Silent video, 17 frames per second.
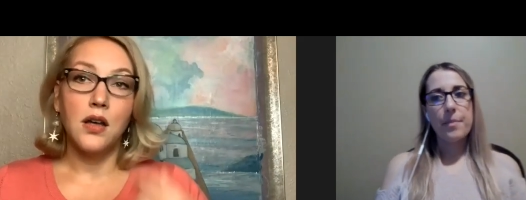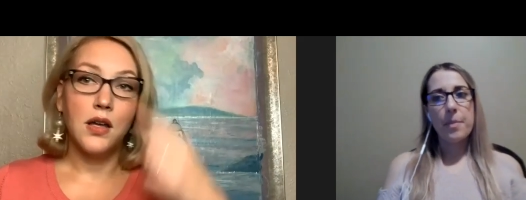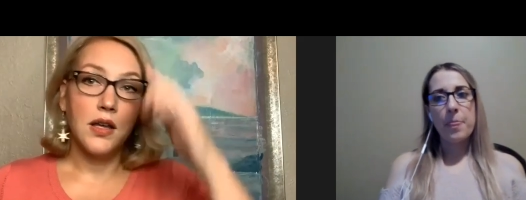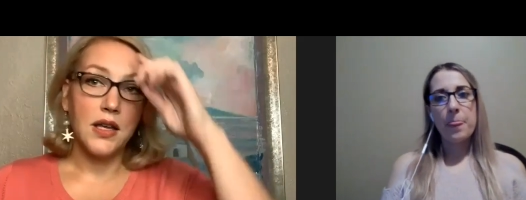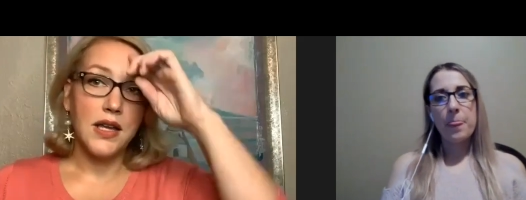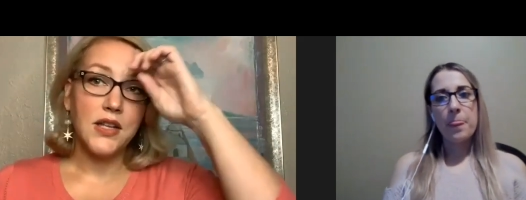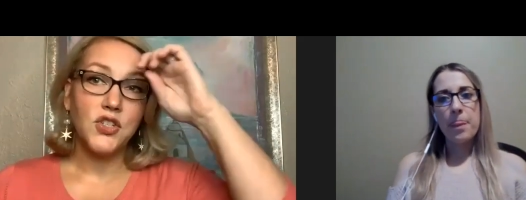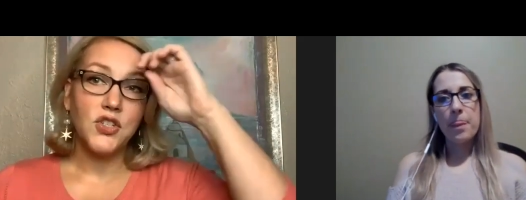
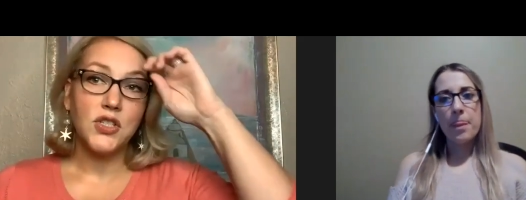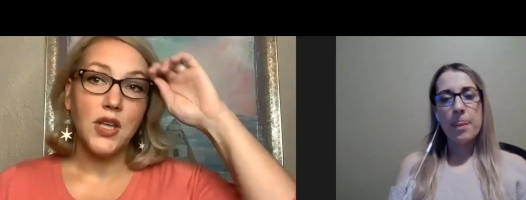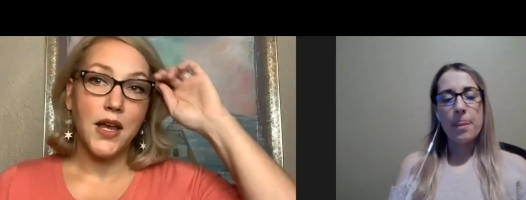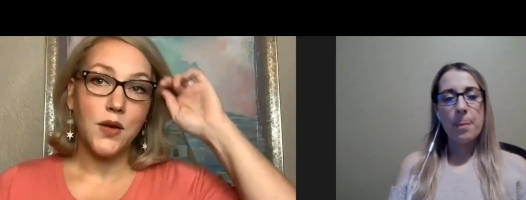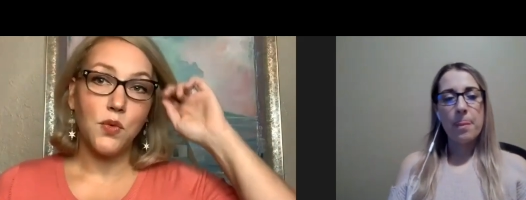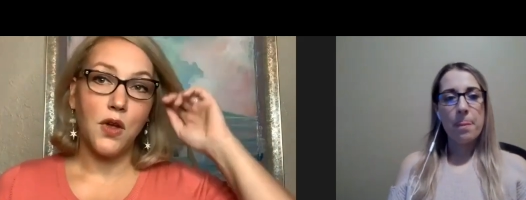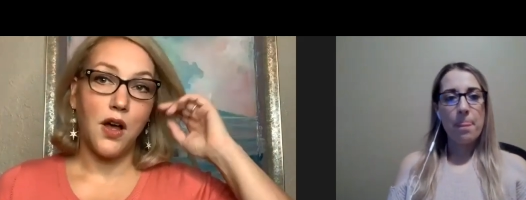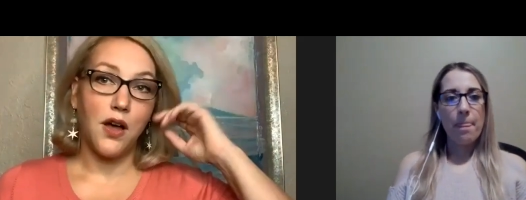Speaker 1: each side
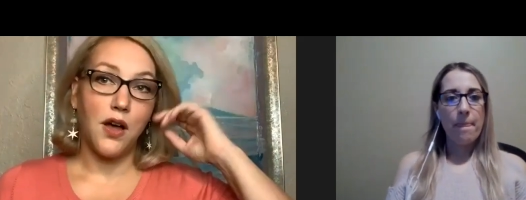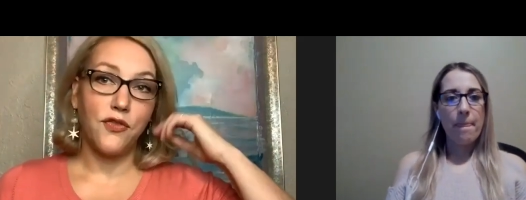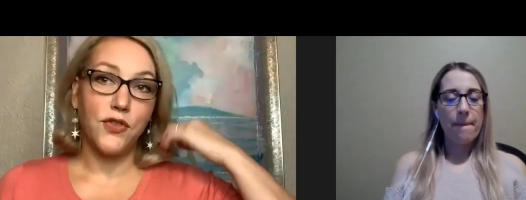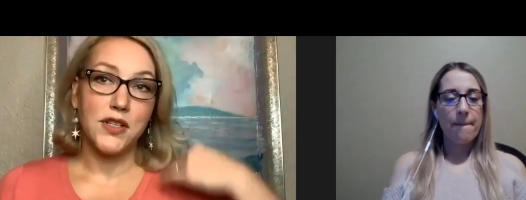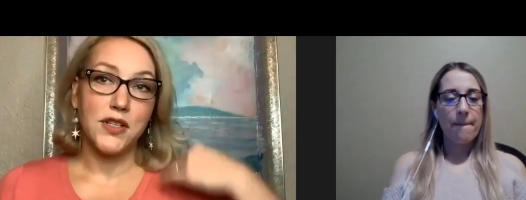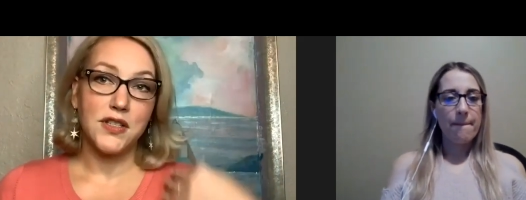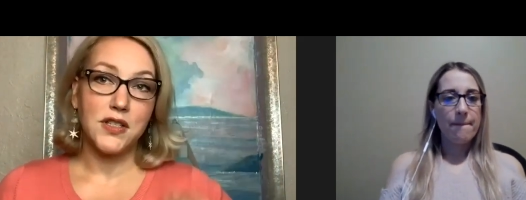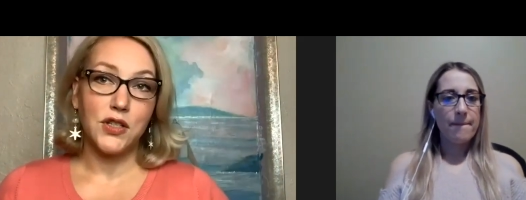will offer
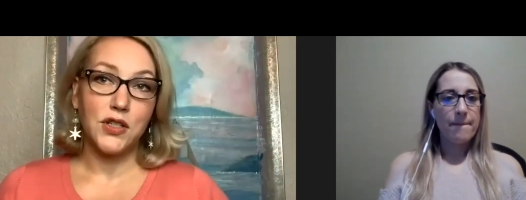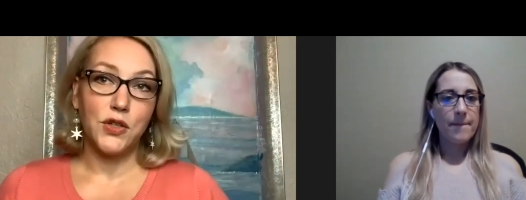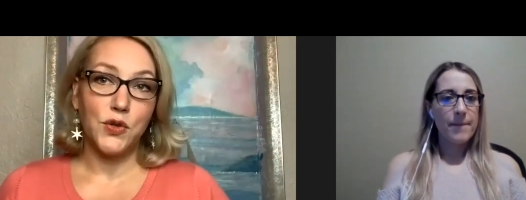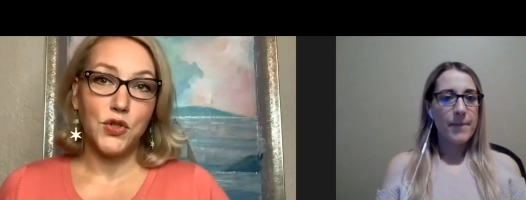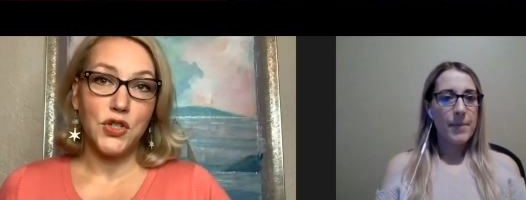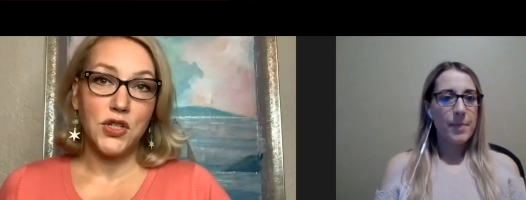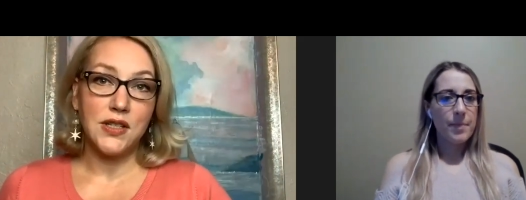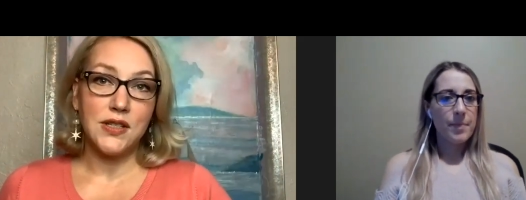its
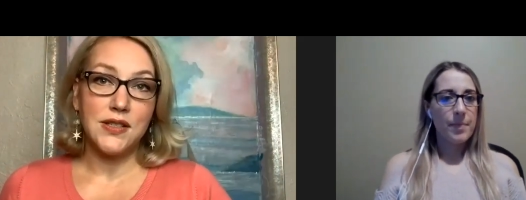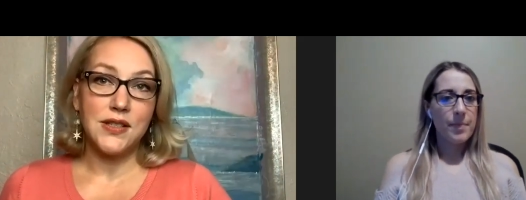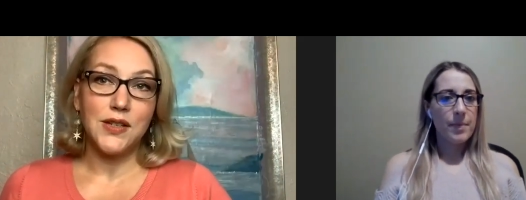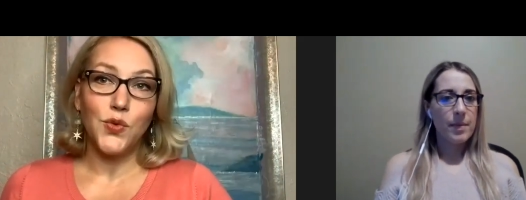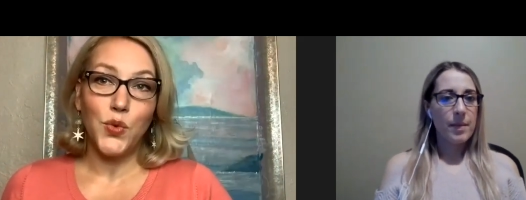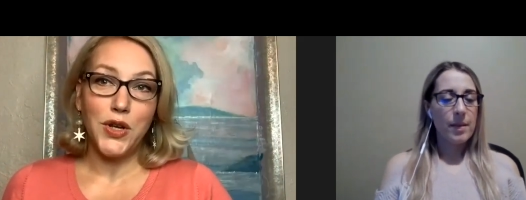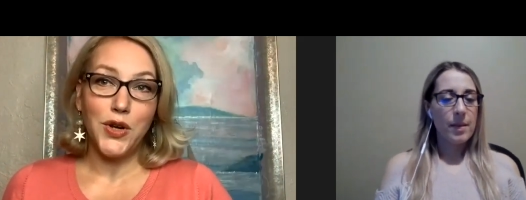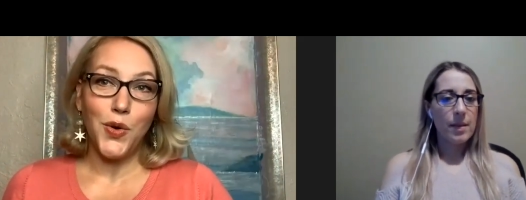solutions.
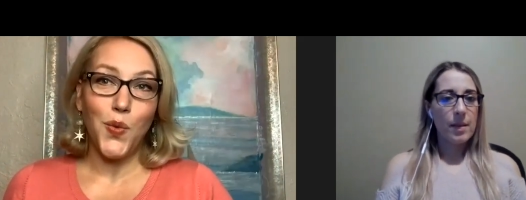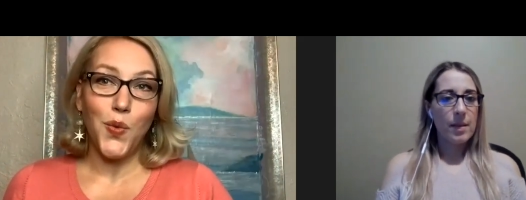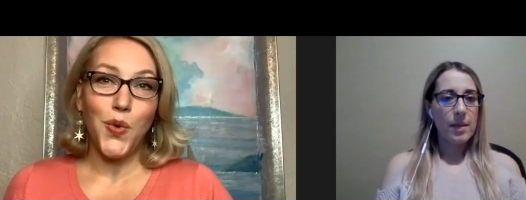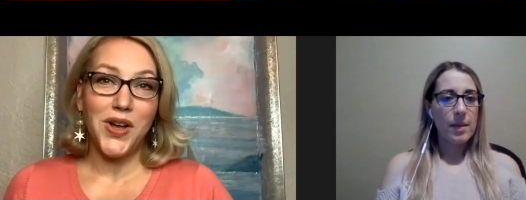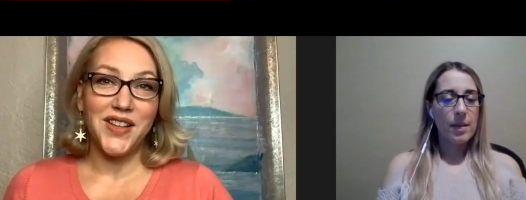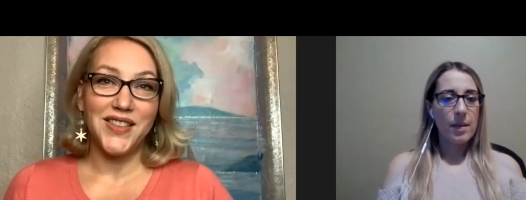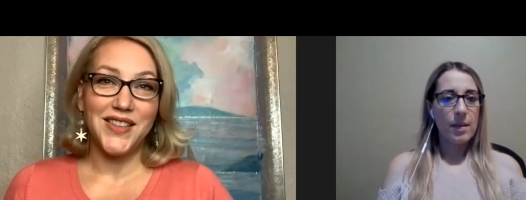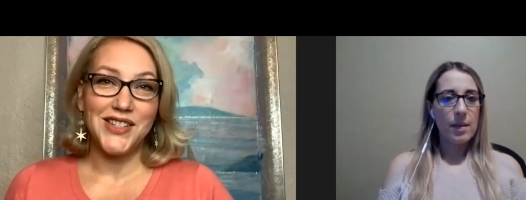We don't
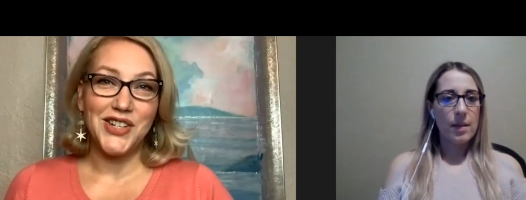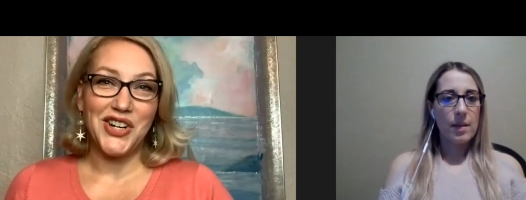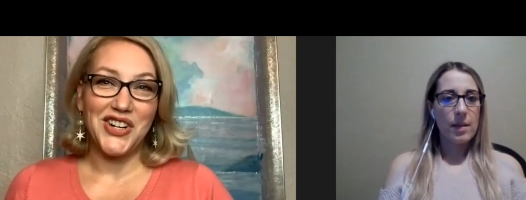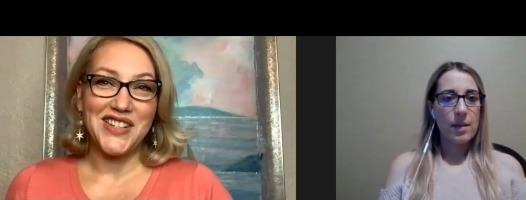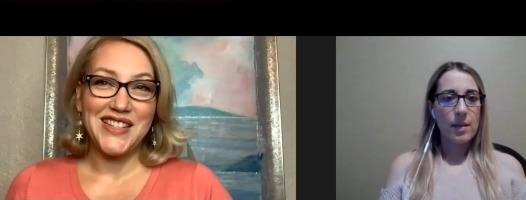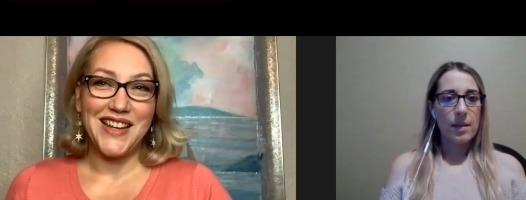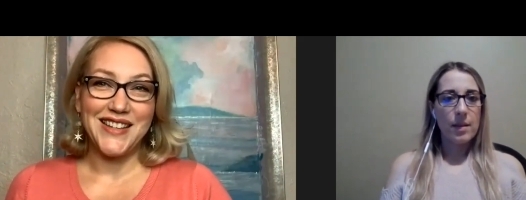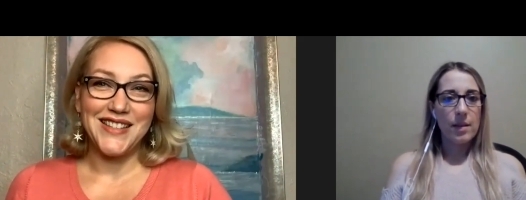want the dark
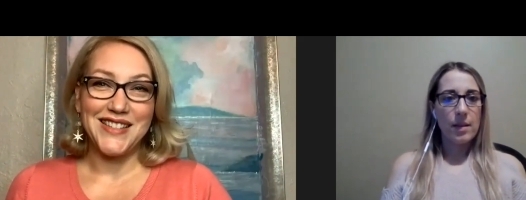side